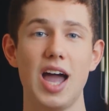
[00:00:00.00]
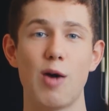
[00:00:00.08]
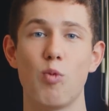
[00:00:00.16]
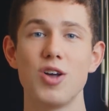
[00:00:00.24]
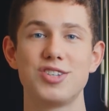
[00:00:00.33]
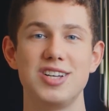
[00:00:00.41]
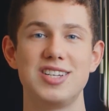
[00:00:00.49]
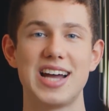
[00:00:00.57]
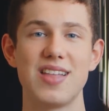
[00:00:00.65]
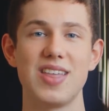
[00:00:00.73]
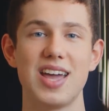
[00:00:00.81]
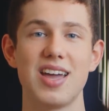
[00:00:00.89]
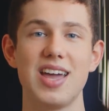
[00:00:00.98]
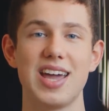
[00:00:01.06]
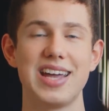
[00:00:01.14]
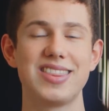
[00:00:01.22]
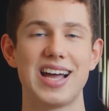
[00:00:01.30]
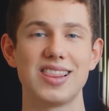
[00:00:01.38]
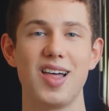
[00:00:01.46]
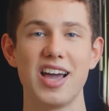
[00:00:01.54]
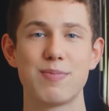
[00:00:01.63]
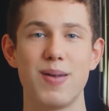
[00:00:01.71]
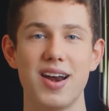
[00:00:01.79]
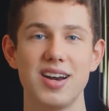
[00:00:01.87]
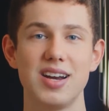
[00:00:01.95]
And whilst you're down there, hit that like
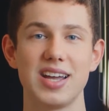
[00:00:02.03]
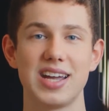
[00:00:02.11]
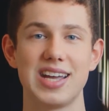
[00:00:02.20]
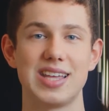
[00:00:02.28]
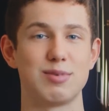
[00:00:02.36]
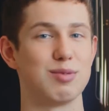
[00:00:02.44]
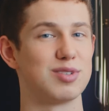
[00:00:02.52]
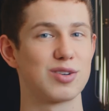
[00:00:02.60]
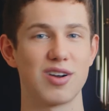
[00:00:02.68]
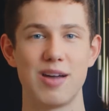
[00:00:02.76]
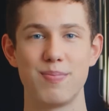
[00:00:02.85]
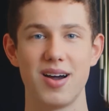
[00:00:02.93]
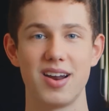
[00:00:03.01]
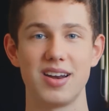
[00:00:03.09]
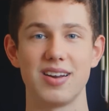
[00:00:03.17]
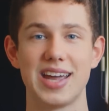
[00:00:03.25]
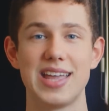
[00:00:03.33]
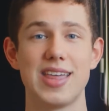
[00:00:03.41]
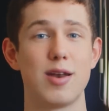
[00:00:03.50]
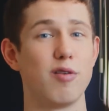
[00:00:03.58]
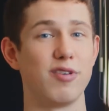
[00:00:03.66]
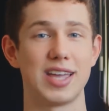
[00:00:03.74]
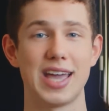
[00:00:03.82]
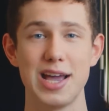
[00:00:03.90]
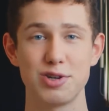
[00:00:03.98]
button, hit that subscribe button, hit that
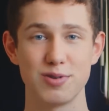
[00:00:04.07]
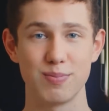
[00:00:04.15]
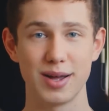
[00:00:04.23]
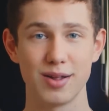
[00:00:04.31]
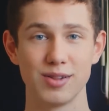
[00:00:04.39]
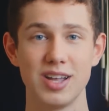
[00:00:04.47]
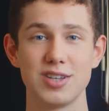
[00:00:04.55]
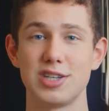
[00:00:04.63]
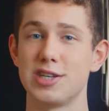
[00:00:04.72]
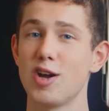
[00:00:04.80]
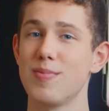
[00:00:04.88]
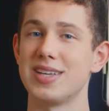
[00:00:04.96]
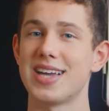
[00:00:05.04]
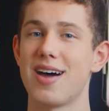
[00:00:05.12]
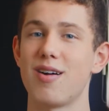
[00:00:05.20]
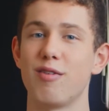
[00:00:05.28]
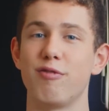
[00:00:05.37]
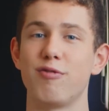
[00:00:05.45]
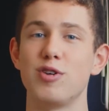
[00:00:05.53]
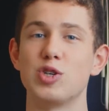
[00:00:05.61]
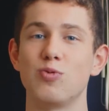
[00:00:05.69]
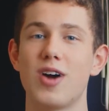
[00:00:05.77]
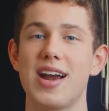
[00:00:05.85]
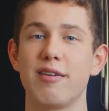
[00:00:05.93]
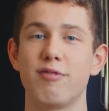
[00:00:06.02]
notification bell so you don't miss out on future
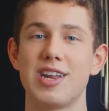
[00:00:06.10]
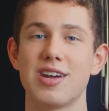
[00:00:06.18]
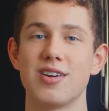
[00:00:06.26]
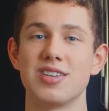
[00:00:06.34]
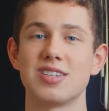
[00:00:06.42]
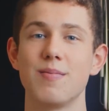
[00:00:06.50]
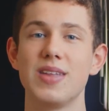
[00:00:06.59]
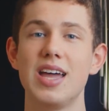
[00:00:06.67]
writing videos.